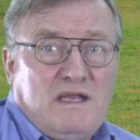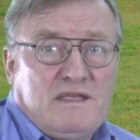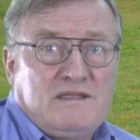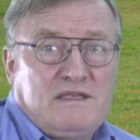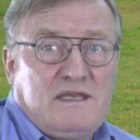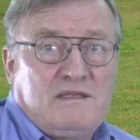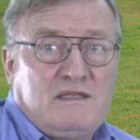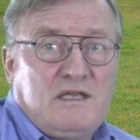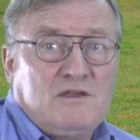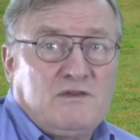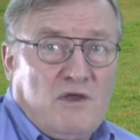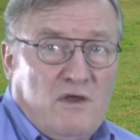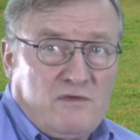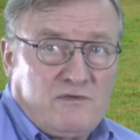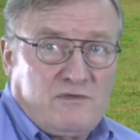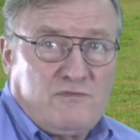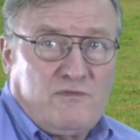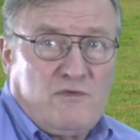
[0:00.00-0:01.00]
than
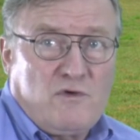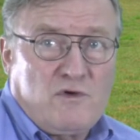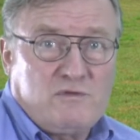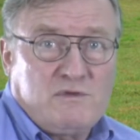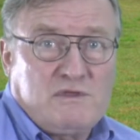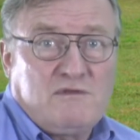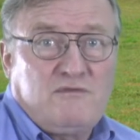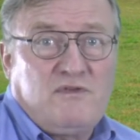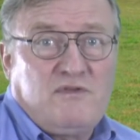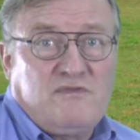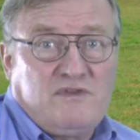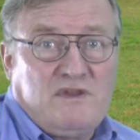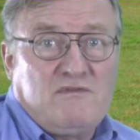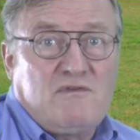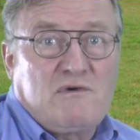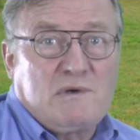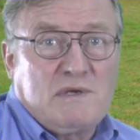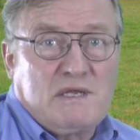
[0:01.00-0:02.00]
1,450
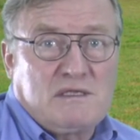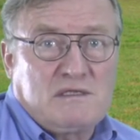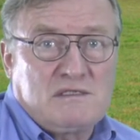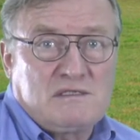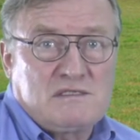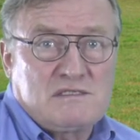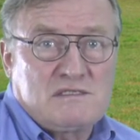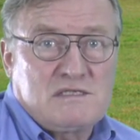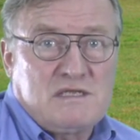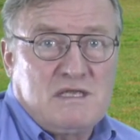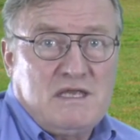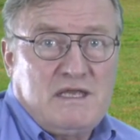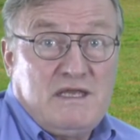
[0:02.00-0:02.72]
varietals.